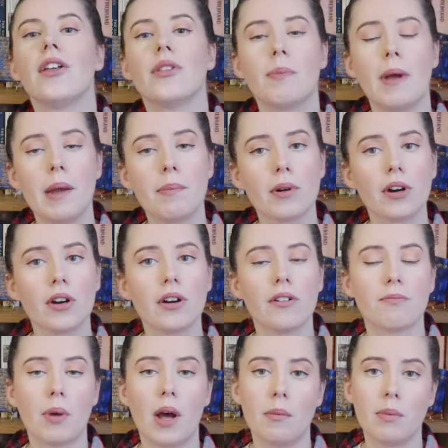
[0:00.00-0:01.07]
The paper
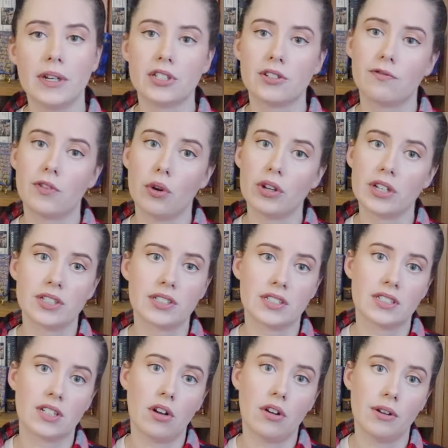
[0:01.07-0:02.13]
published
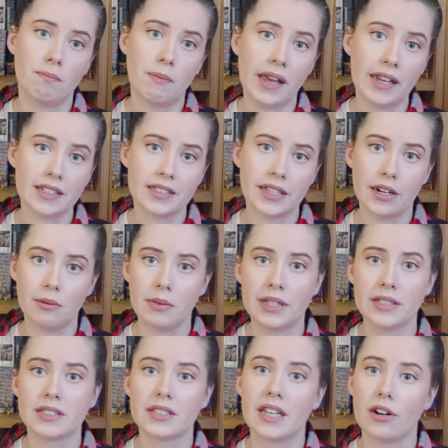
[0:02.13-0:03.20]
focuses on
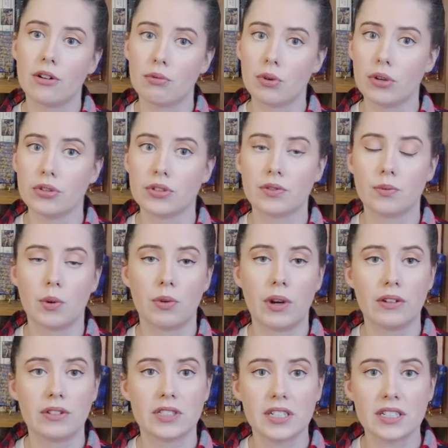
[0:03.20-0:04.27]
megasettlements that arose from
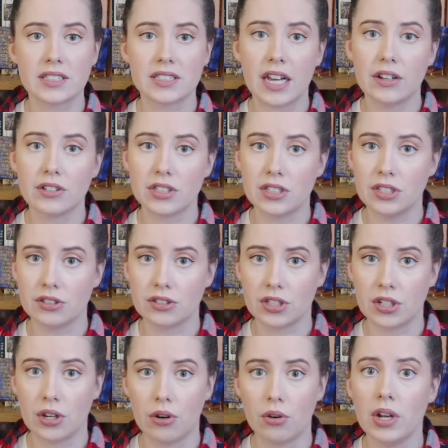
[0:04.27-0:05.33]
around 6,000 years
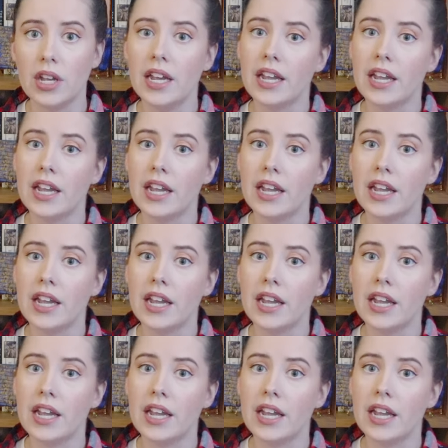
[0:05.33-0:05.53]
ago